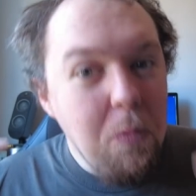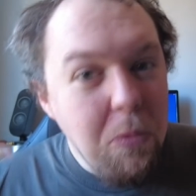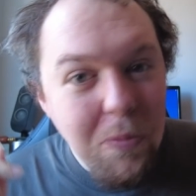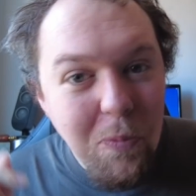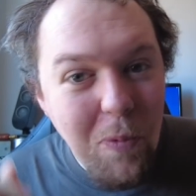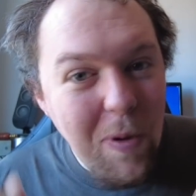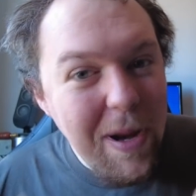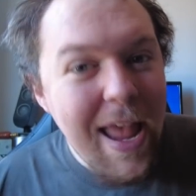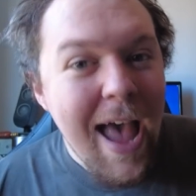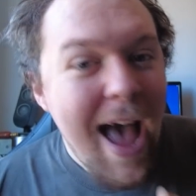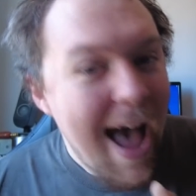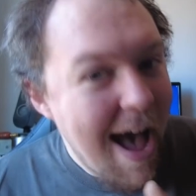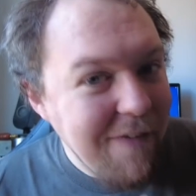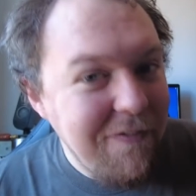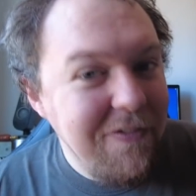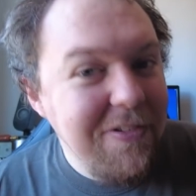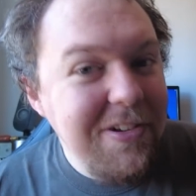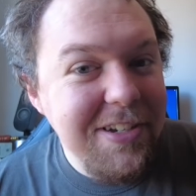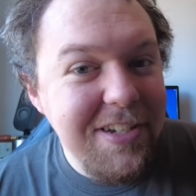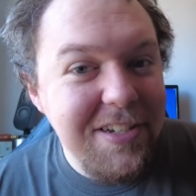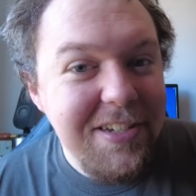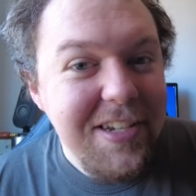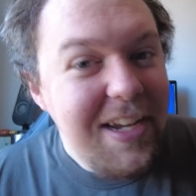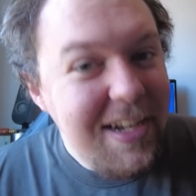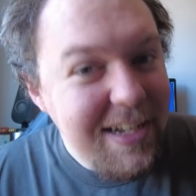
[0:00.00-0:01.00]
We
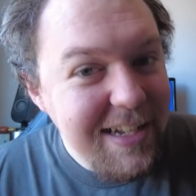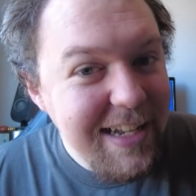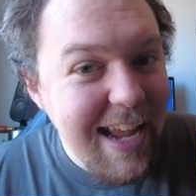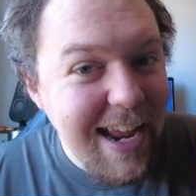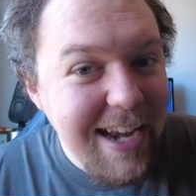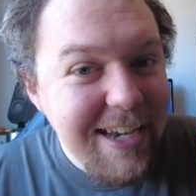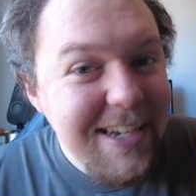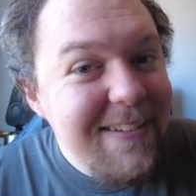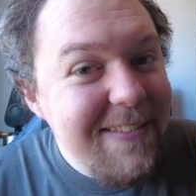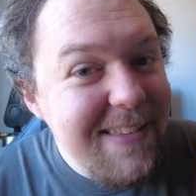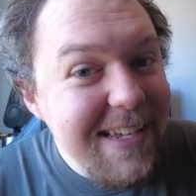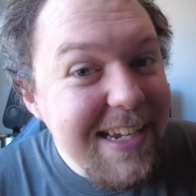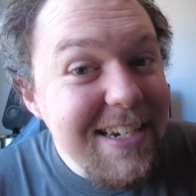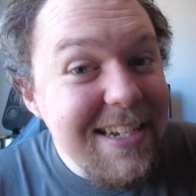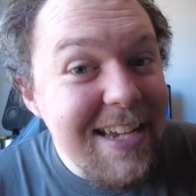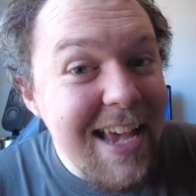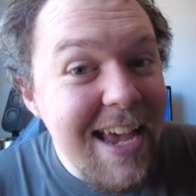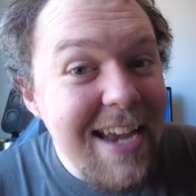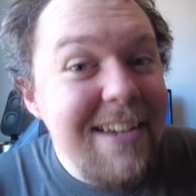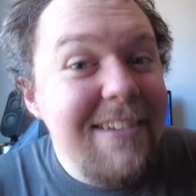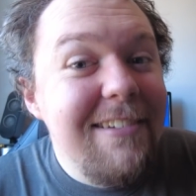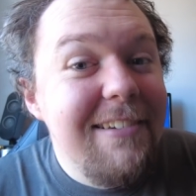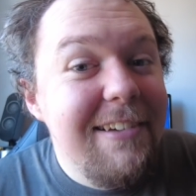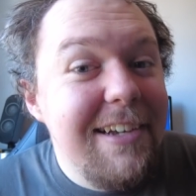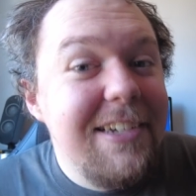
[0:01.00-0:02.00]
haven't seen the end of these
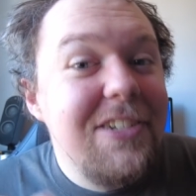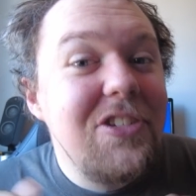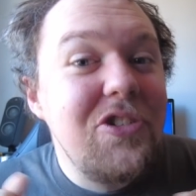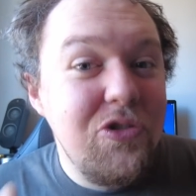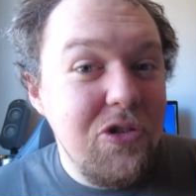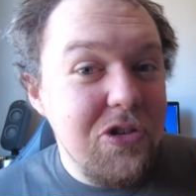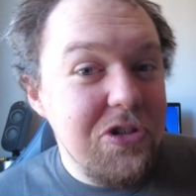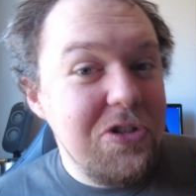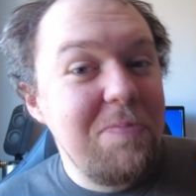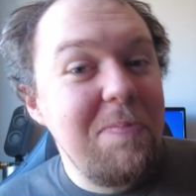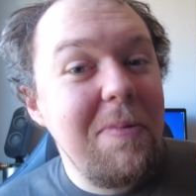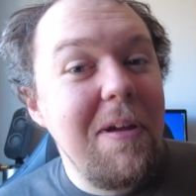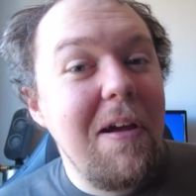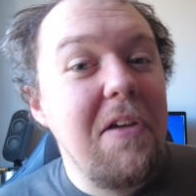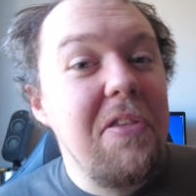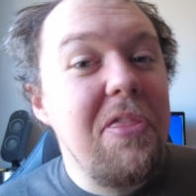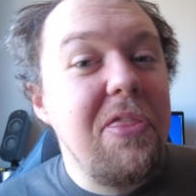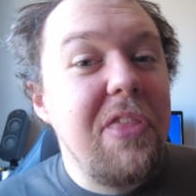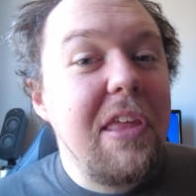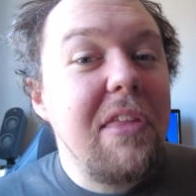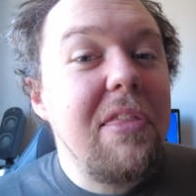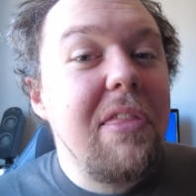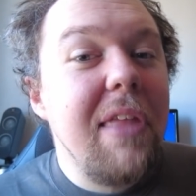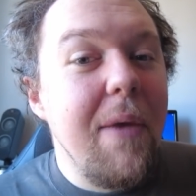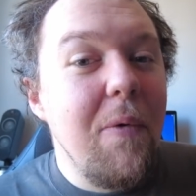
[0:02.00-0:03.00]
headlines. Trust me, I
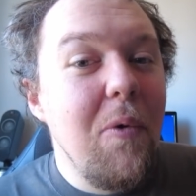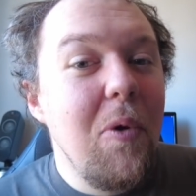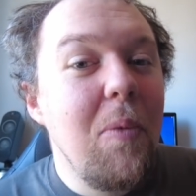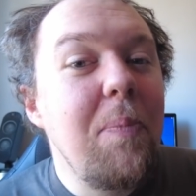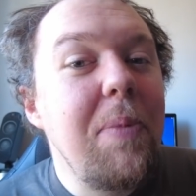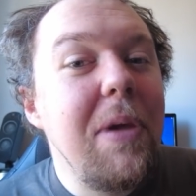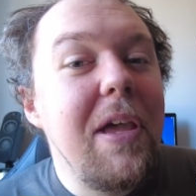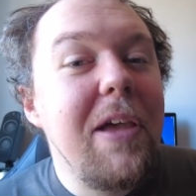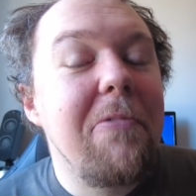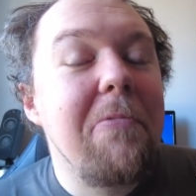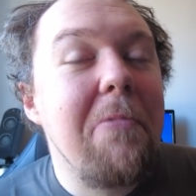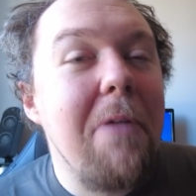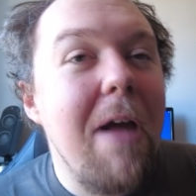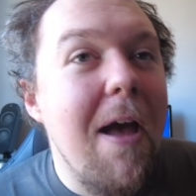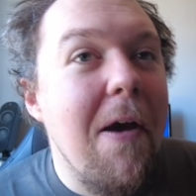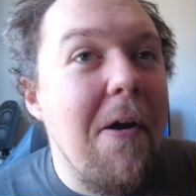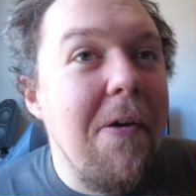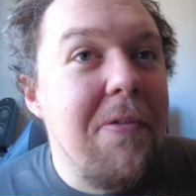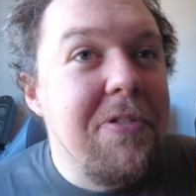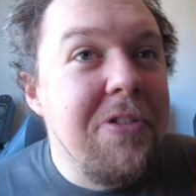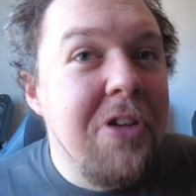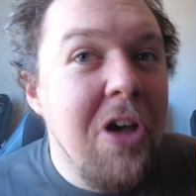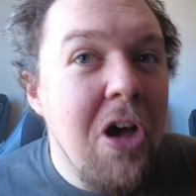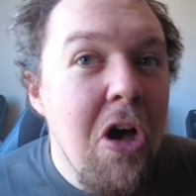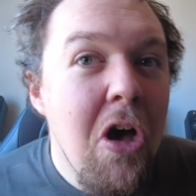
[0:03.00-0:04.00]
think they will be
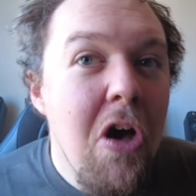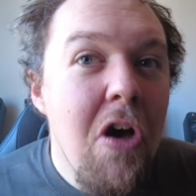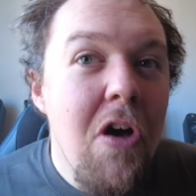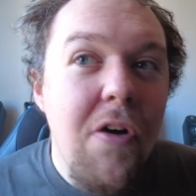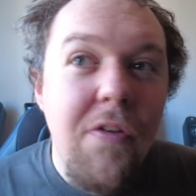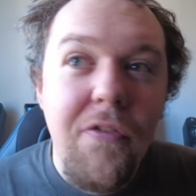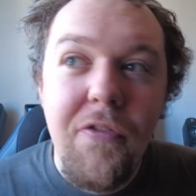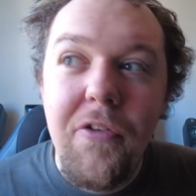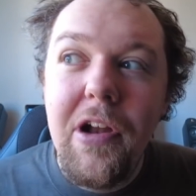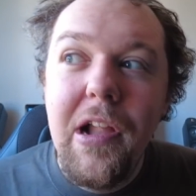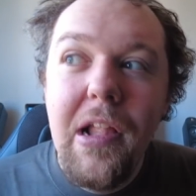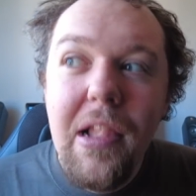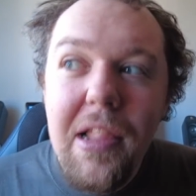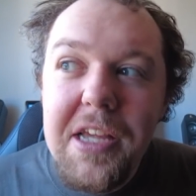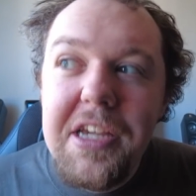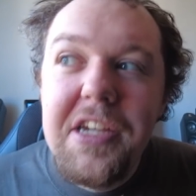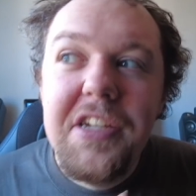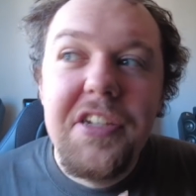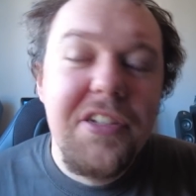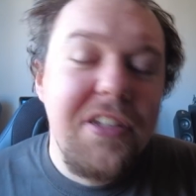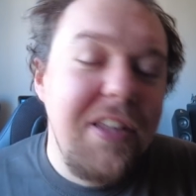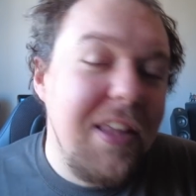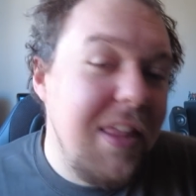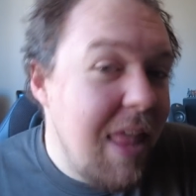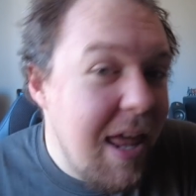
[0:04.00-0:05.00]
around for at
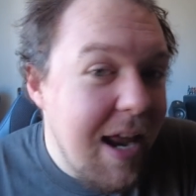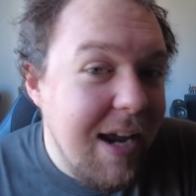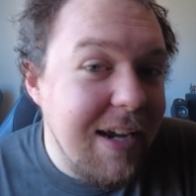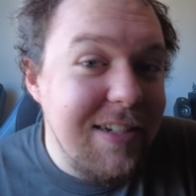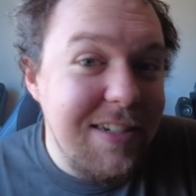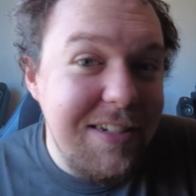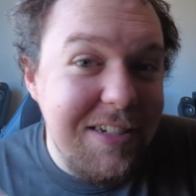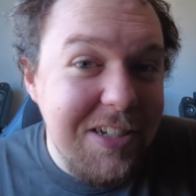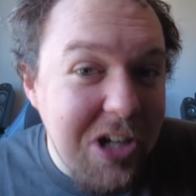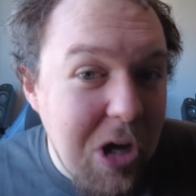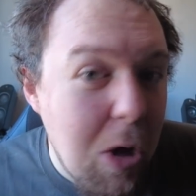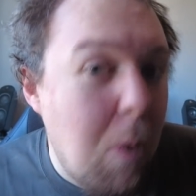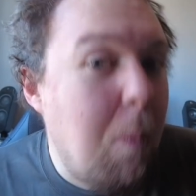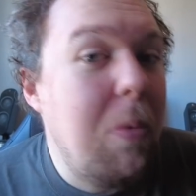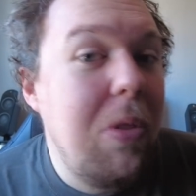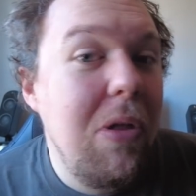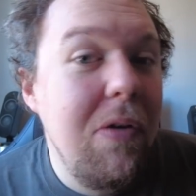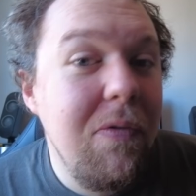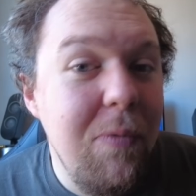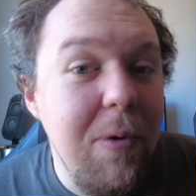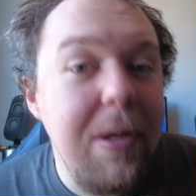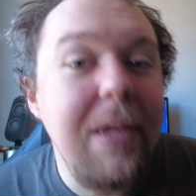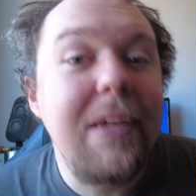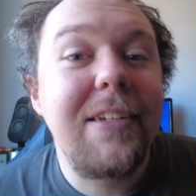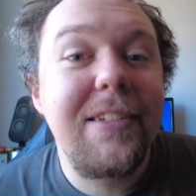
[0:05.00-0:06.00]
least the next couple
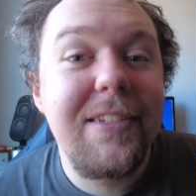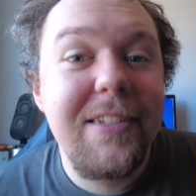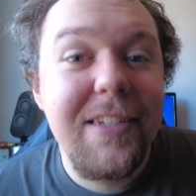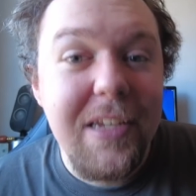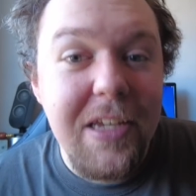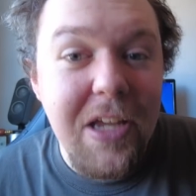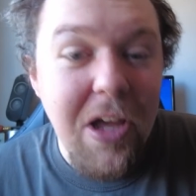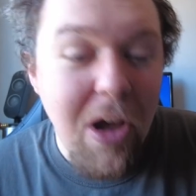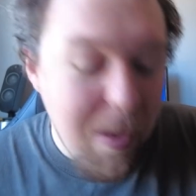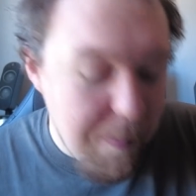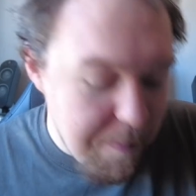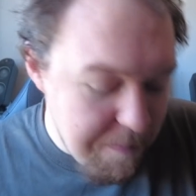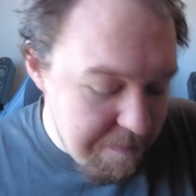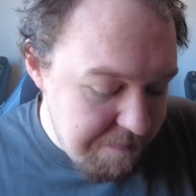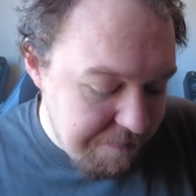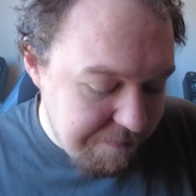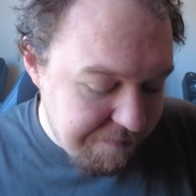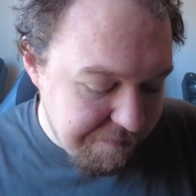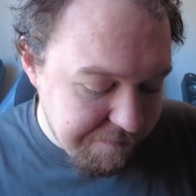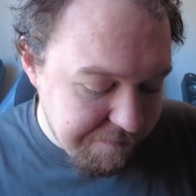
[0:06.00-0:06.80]
of weeks to come.